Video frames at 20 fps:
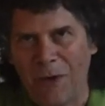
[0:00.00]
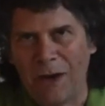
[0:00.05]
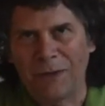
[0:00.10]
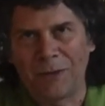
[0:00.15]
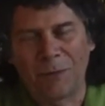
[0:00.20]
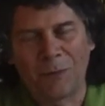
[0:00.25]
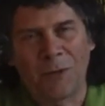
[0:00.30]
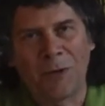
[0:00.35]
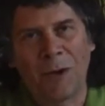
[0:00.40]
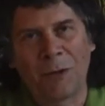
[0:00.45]

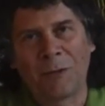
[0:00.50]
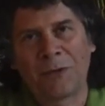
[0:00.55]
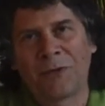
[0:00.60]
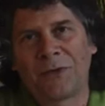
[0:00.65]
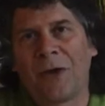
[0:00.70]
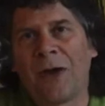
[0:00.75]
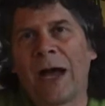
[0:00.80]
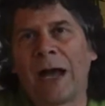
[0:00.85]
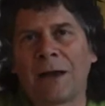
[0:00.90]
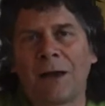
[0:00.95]
and we're always
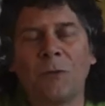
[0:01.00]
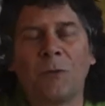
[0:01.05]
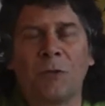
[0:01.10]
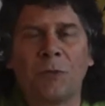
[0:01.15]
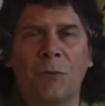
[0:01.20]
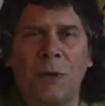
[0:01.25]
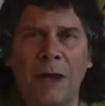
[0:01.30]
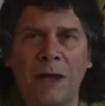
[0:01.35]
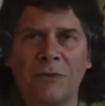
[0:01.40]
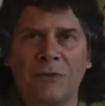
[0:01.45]
talking
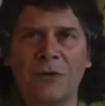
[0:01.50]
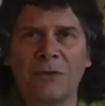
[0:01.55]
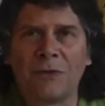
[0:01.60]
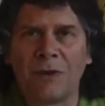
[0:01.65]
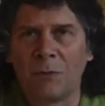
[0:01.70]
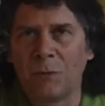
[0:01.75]
with patients,